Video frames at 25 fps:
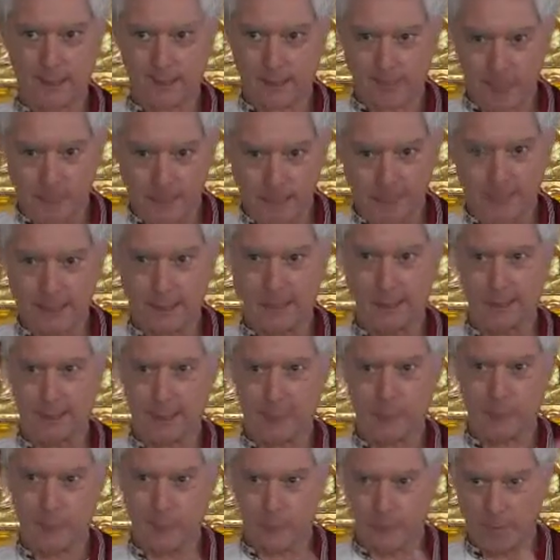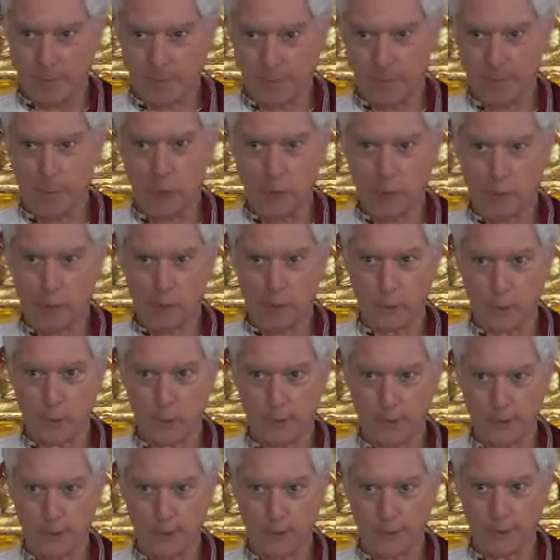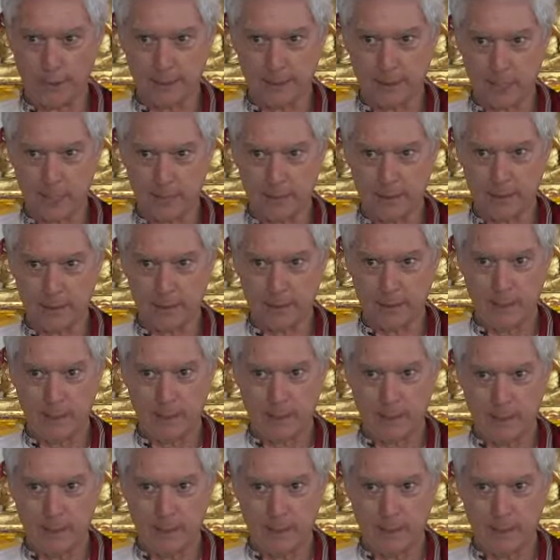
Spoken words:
this bliss that comes from the nature of your own awareness itself,